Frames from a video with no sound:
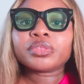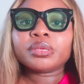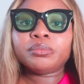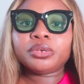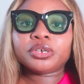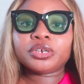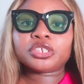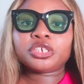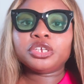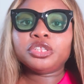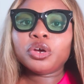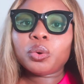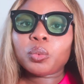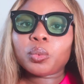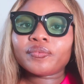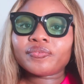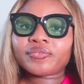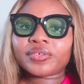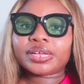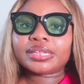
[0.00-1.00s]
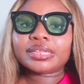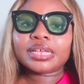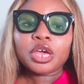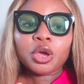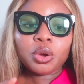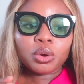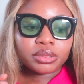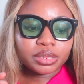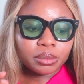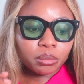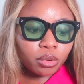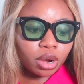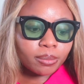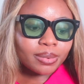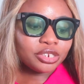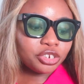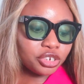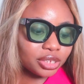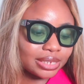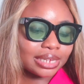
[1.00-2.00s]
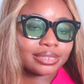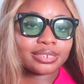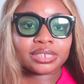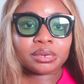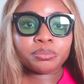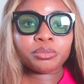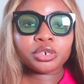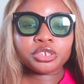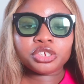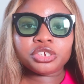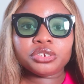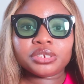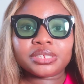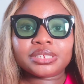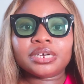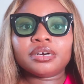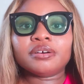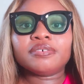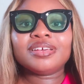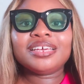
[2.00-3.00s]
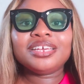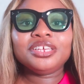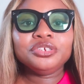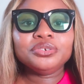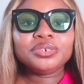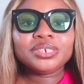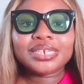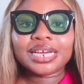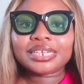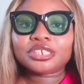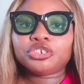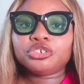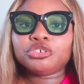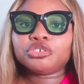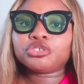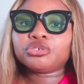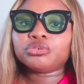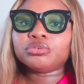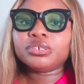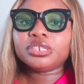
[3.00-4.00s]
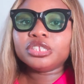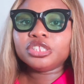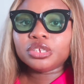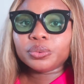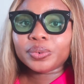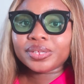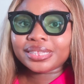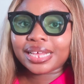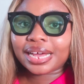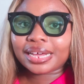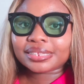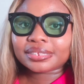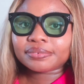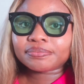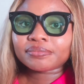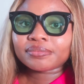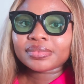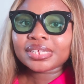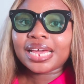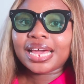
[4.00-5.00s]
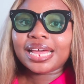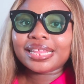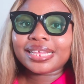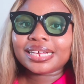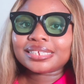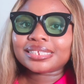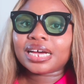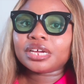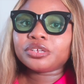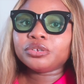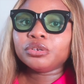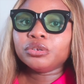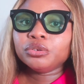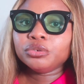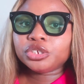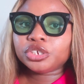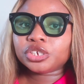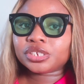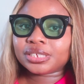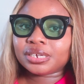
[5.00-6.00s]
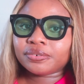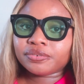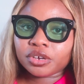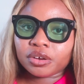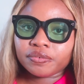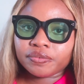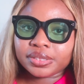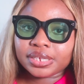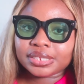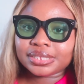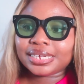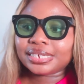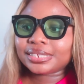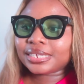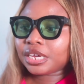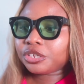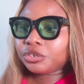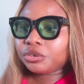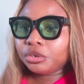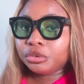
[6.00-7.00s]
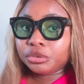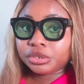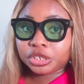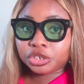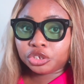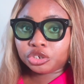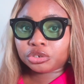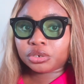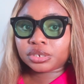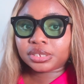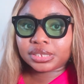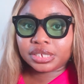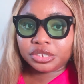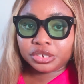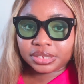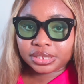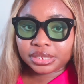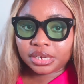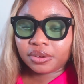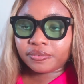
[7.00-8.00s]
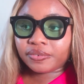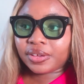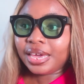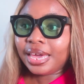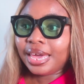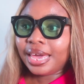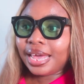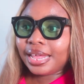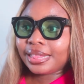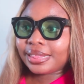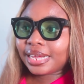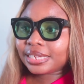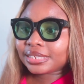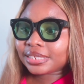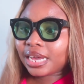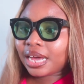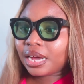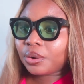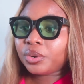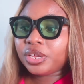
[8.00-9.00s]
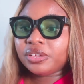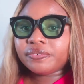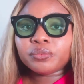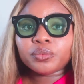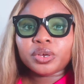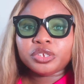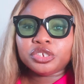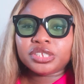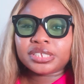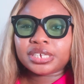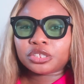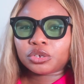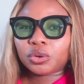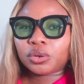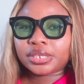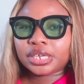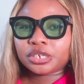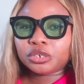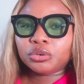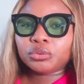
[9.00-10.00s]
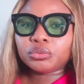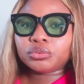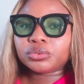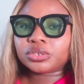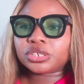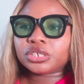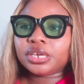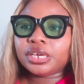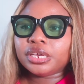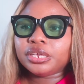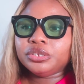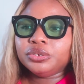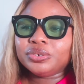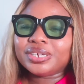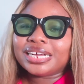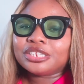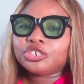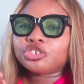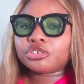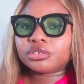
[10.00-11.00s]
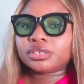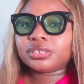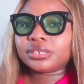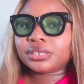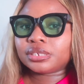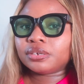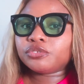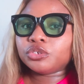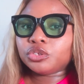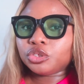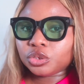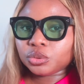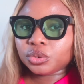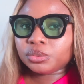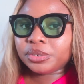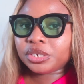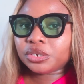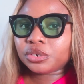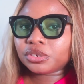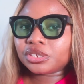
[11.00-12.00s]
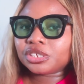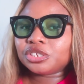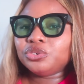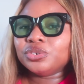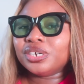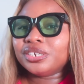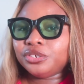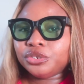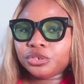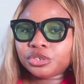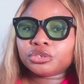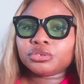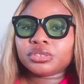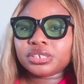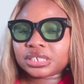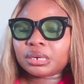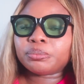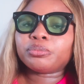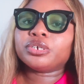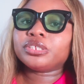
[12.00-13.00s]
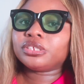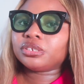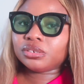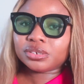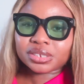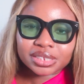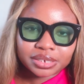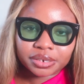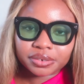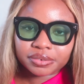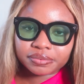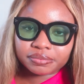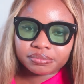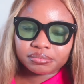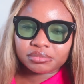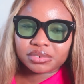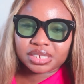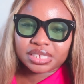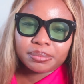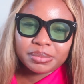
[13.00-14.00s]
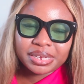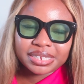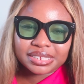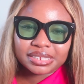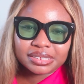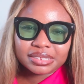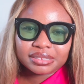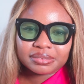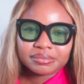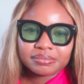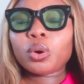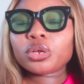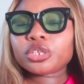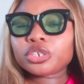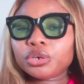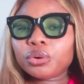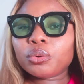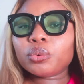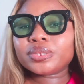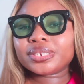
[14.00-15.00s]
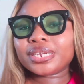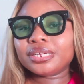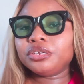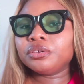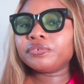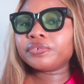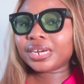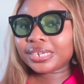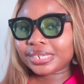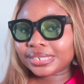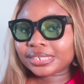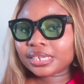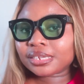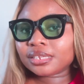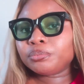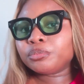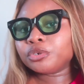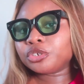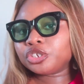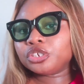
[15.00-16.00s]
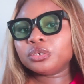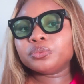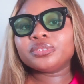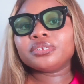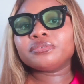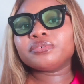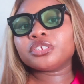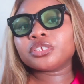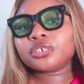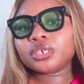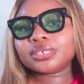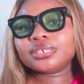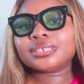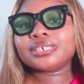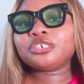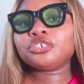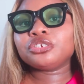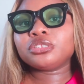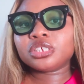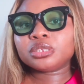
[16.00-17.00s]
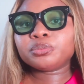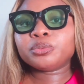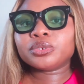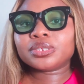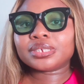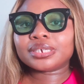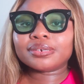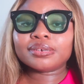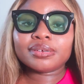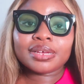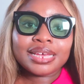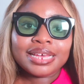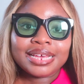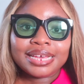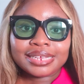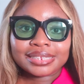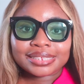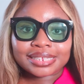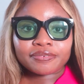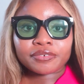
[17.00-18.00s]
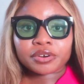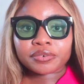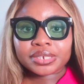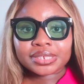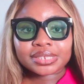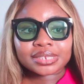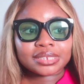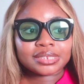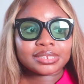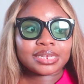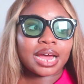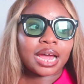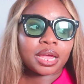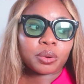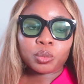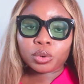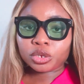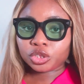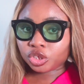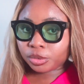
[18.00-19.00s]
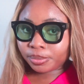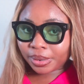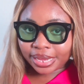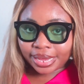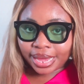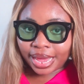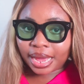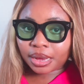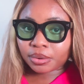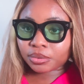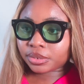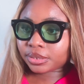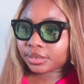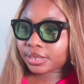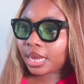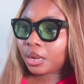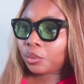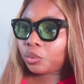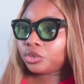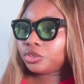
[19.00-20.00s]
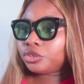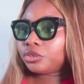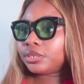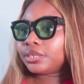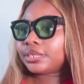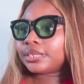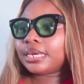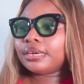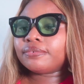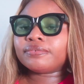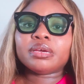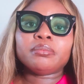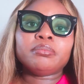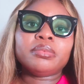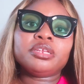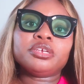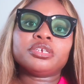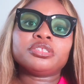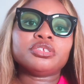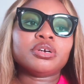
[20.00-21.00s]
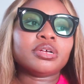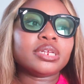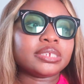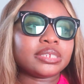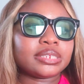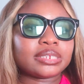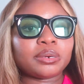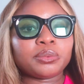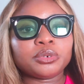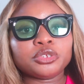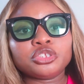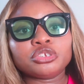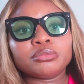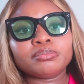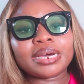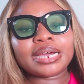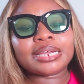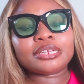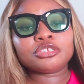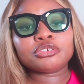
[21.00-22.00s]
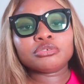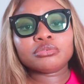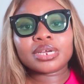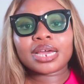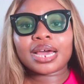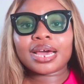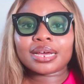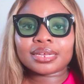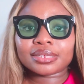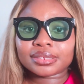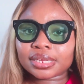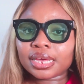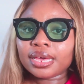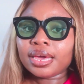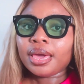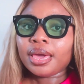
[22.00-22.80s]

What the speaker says: Because you know one thing, the moment you start disappointing yourself, you get used to doing that. And that's how you lose your self-confidence. That's how you lose the trust in yourself. And that's how even when you set other goals, you can't trust yourself to do it because you are used to disappointing yourself. Does that make sense? What goals can you realistically pursue with the resources at your disposal? Say for instance, I want to buy a house. I want to save $1 million. I want to buy 2 cars.